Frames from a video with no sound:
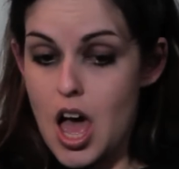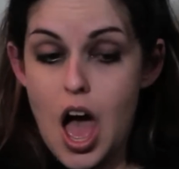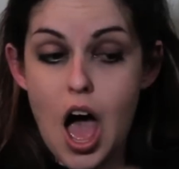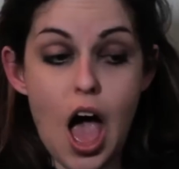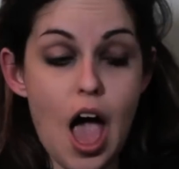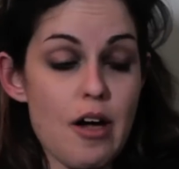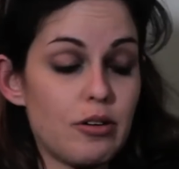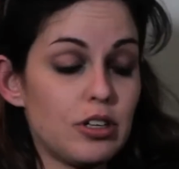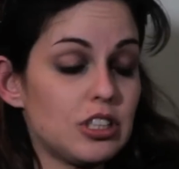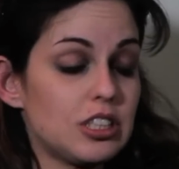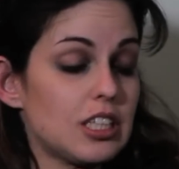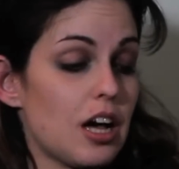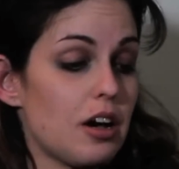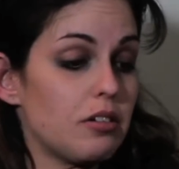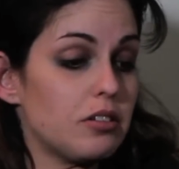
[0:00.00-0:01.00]
I wish
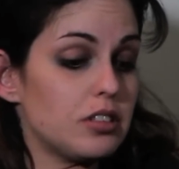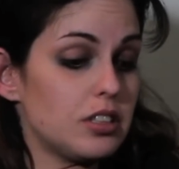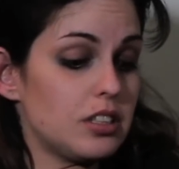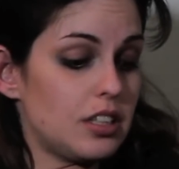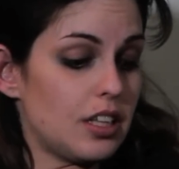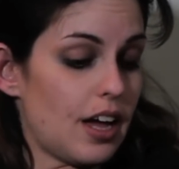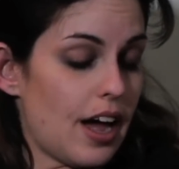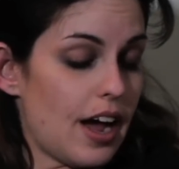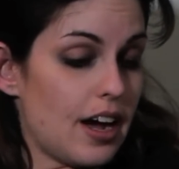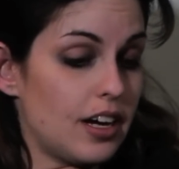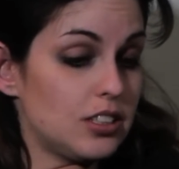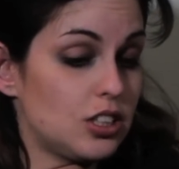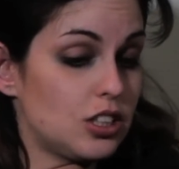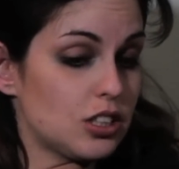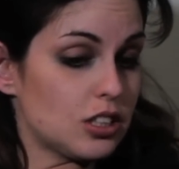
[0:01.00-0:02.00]
that were the
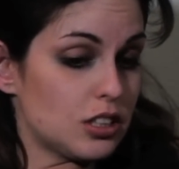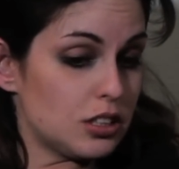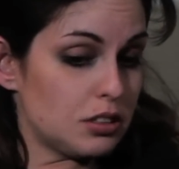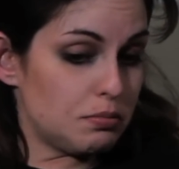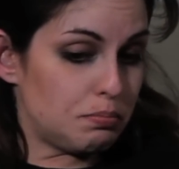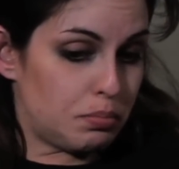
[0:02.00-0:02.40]
answer,